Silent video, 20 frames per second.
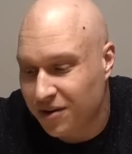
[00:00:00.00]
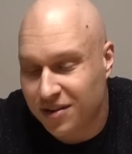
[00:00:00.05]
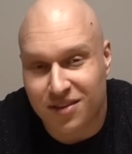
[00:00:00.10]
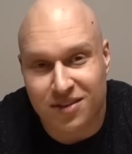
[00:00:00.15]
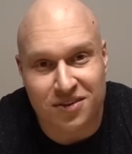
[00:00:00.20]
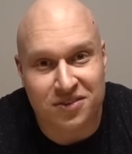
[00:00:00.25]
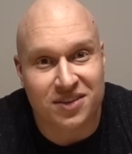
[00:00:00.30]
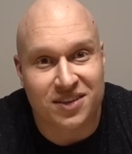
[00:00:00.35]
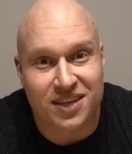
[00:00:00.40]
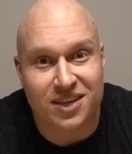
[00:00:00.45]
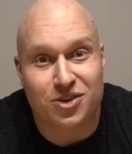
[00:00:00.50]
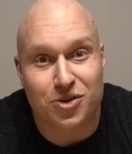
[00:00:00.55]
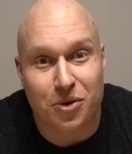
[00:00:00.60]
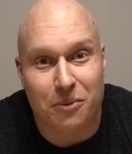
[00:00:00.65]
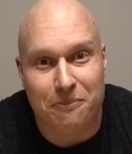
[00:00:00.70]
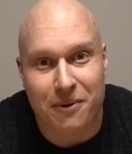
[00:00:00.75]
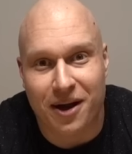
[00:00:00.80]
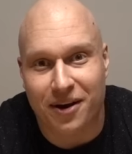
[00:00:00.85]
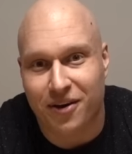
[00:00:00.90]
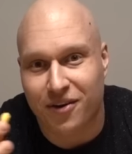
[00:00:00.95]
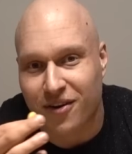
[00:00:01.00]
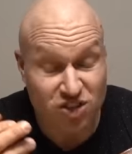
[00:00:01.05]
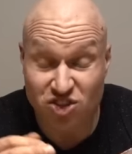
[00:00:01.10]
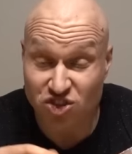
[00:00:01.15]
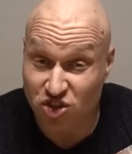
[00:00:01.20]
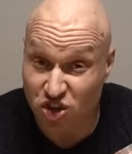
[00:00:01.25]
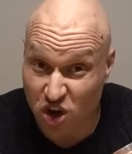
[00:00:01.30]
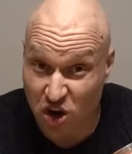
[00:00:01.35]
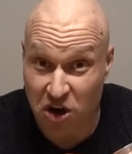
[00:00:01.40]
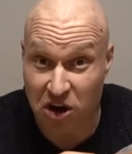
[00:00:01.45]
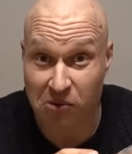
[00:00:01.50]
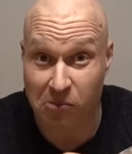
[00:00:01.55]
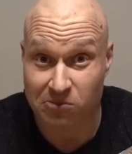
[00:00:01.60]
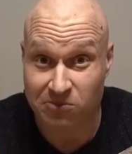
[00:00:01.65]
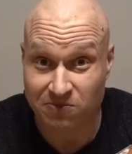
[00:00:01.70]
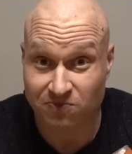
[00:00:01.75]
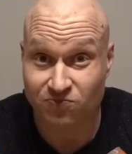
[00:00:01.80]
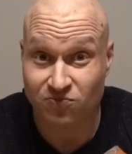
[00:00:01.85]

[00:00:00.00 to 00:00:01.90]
in theory they do it better. This is good.